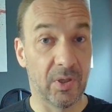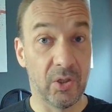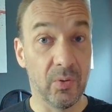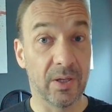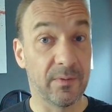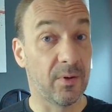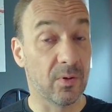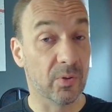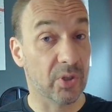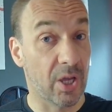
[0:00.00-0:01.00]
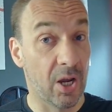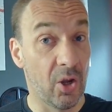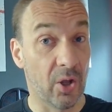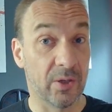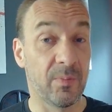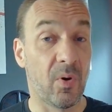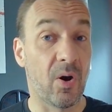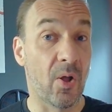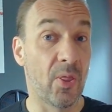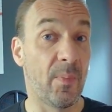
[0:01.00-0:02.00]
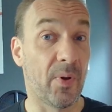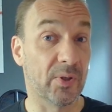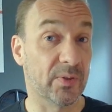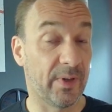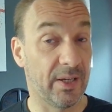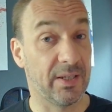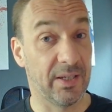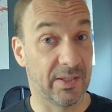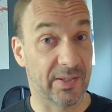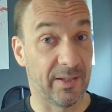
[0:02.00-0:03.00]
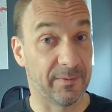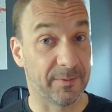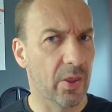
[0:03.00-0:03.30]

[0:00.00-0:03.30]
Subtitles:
You can focus a lot more on the boss fight itself.